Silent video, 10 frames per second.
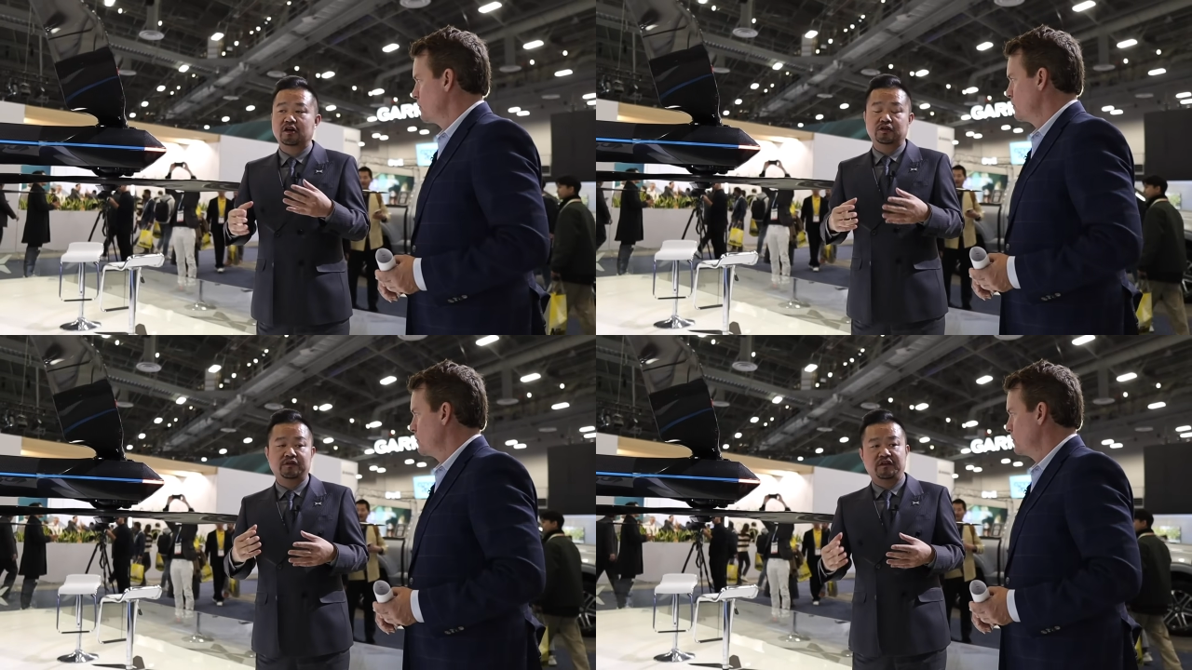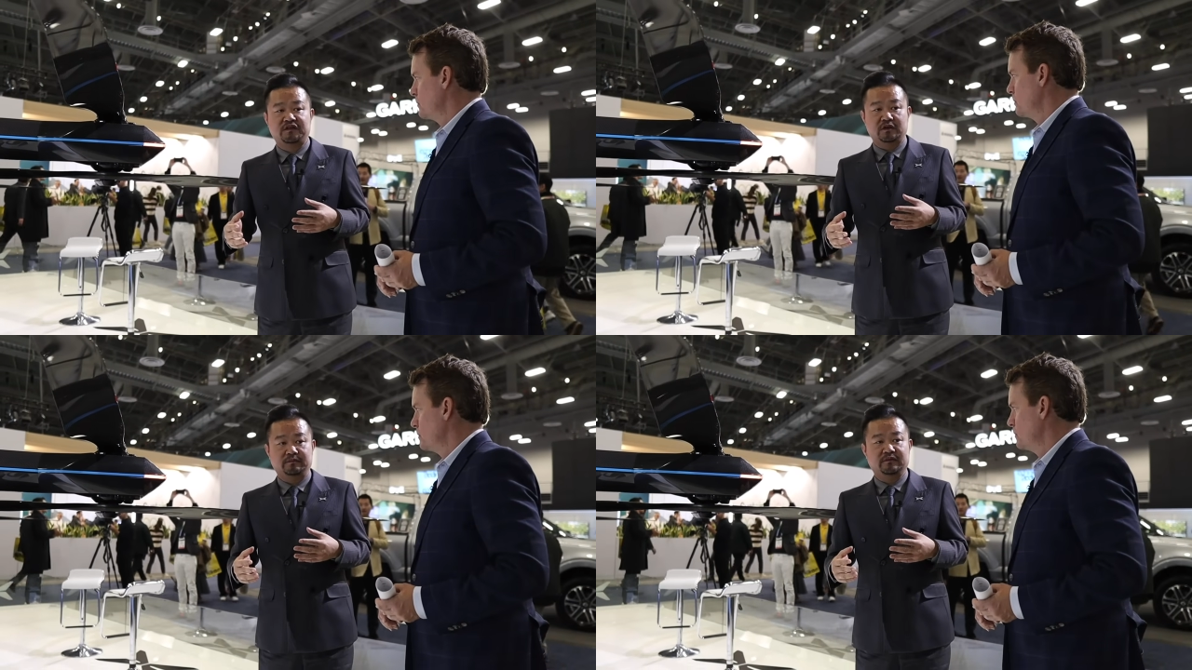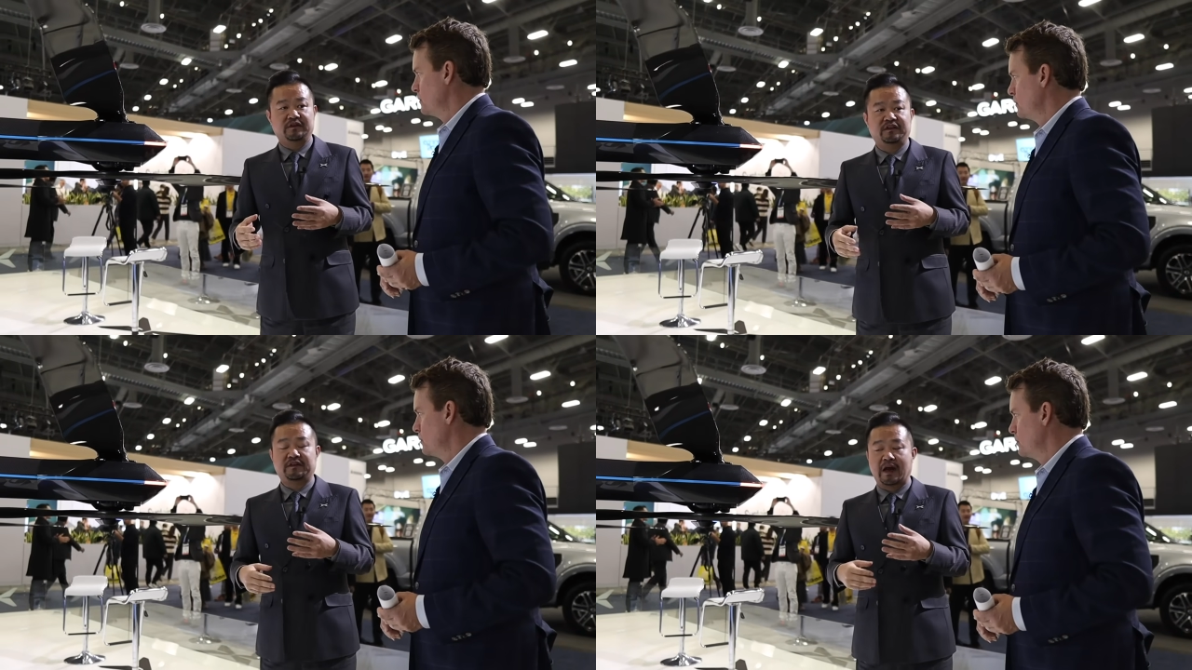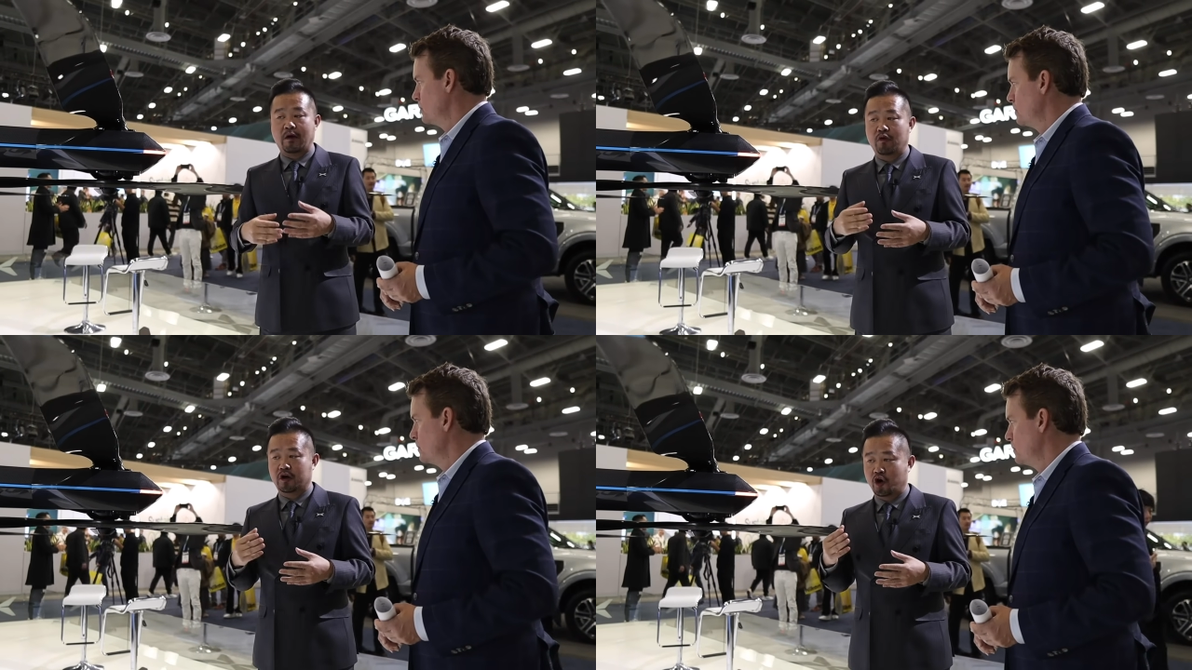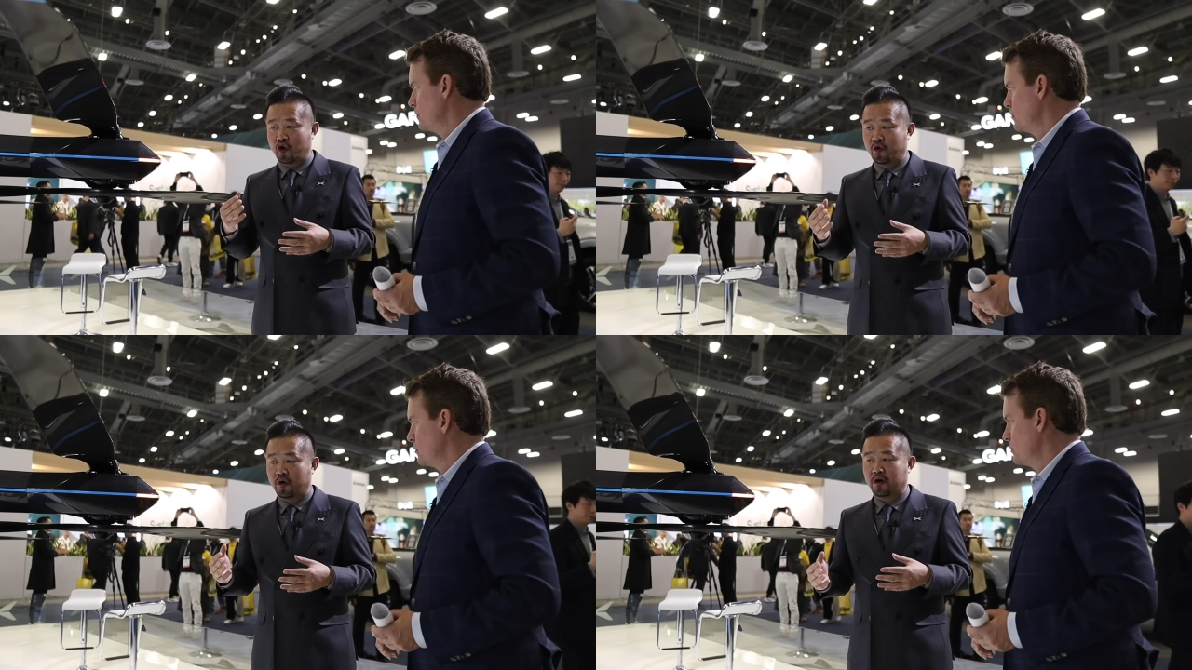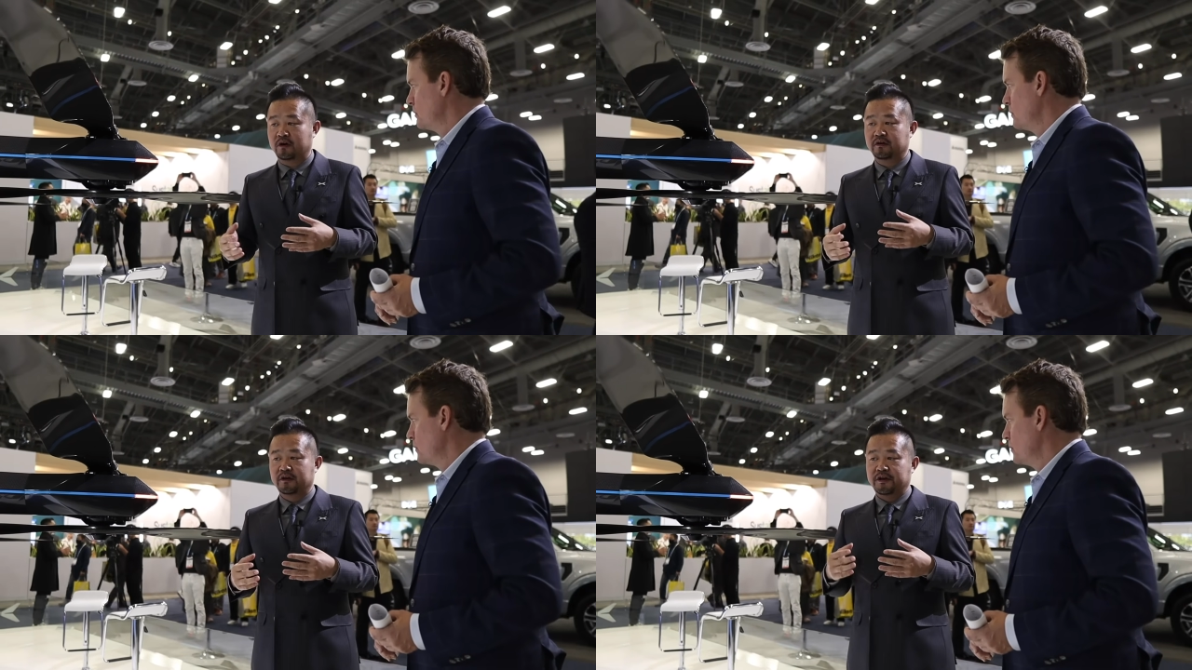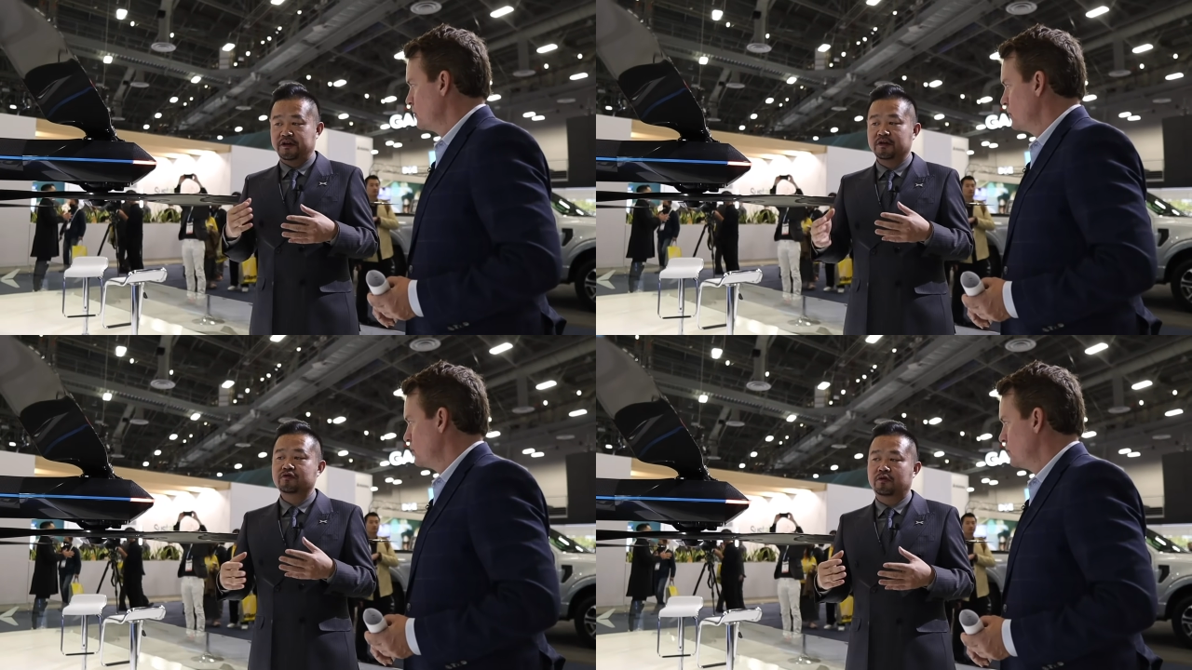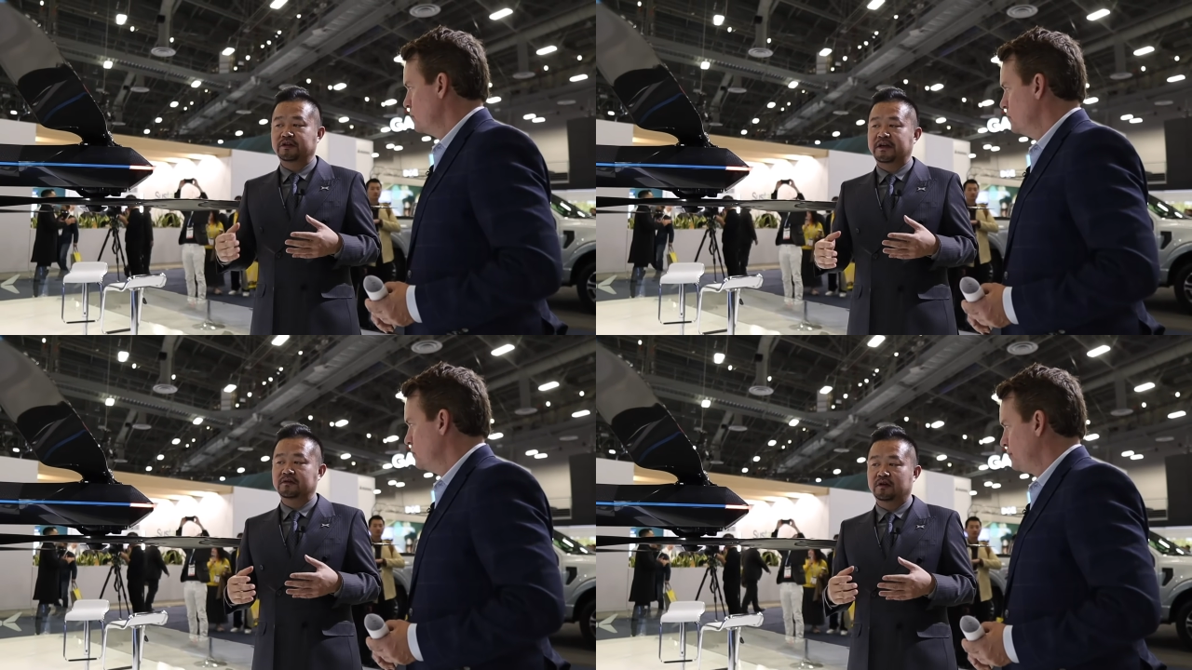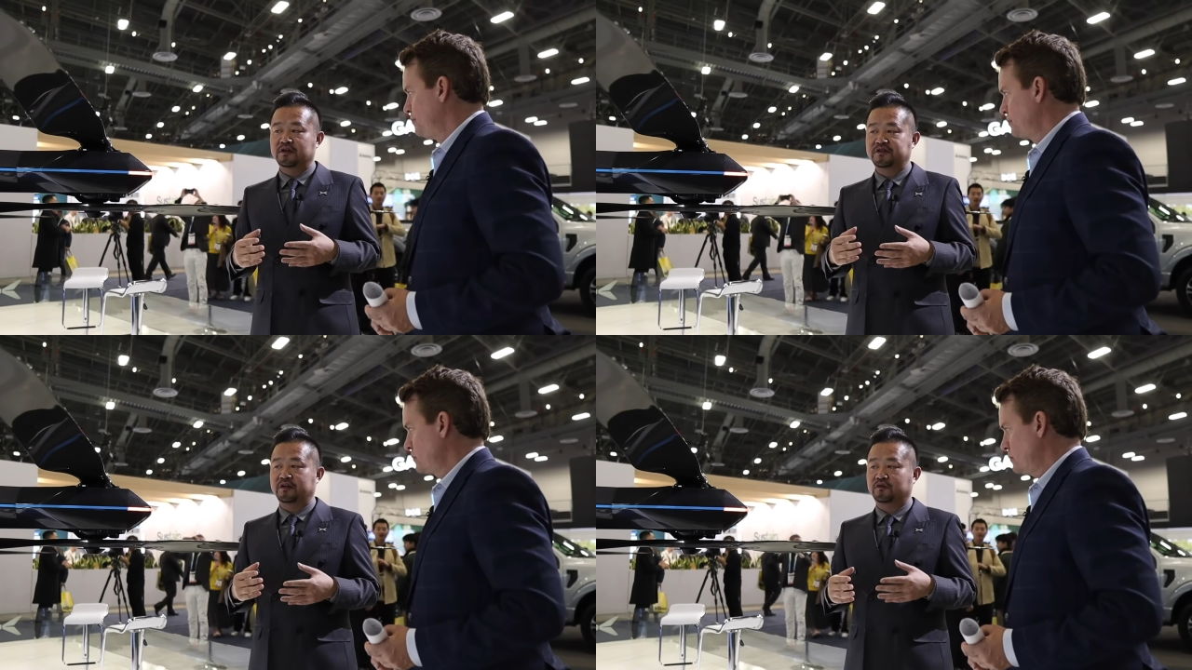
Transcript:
Speaker 1: control system. This is our core in-core technology.